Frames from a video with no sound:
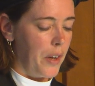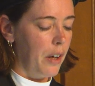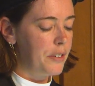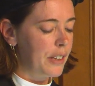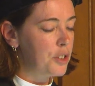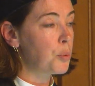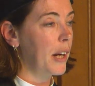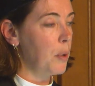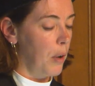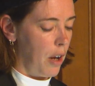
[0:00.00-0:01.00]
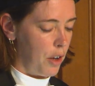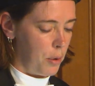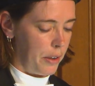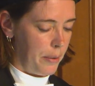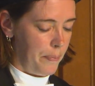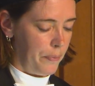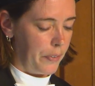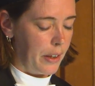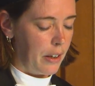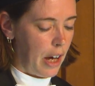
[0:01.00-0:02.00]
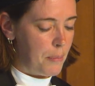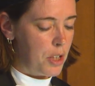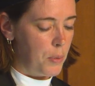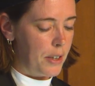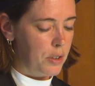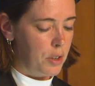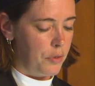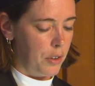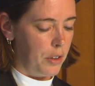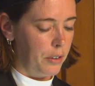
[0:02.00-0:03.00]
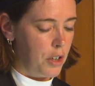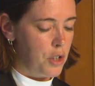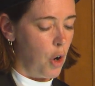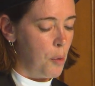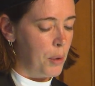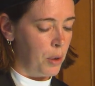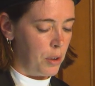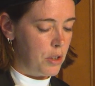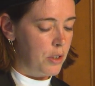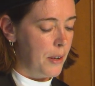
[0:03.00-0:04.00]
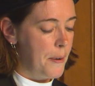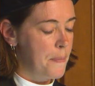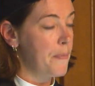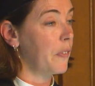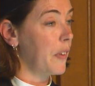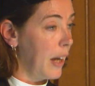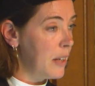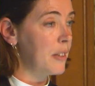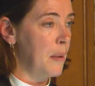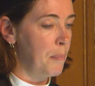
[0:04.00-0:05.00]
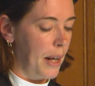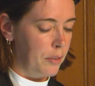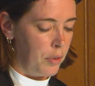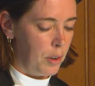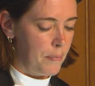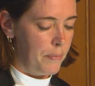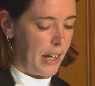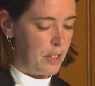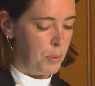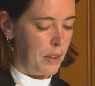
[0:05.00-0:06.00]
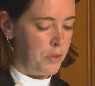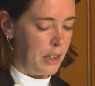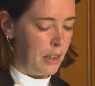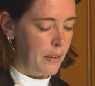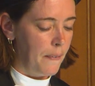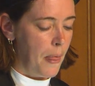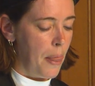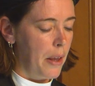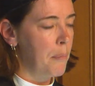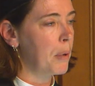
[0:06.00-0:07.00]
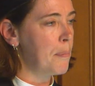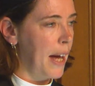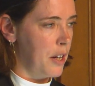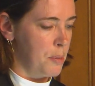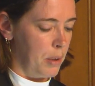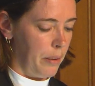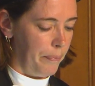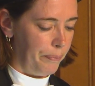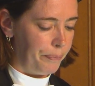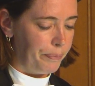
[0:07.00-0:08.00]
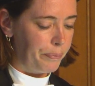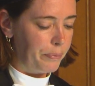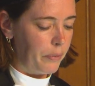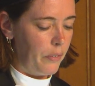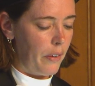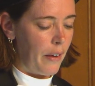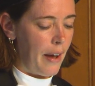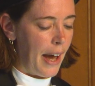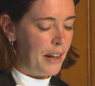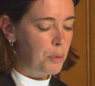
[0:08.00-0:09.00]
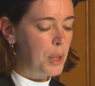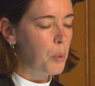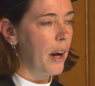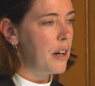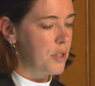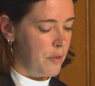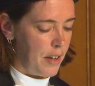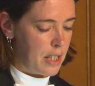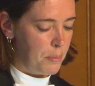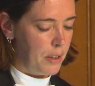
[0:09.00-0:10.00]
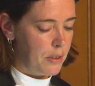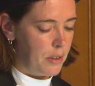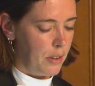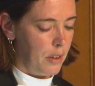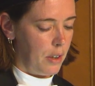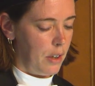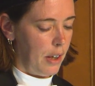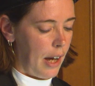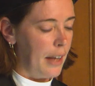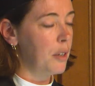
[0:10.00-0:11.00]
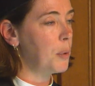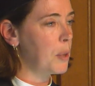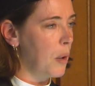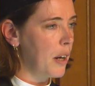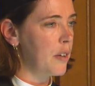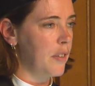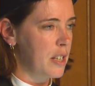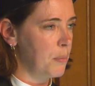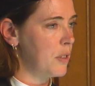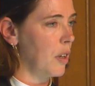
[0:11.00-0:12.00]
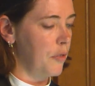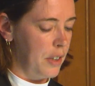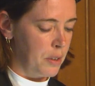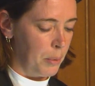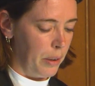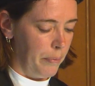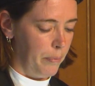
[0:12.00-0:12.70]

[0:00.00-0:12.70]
Until 2100, climate risks for the Dutch homeowners is impactful, as we have seen, but manageable. And it requires investments, and the required investments are feasible.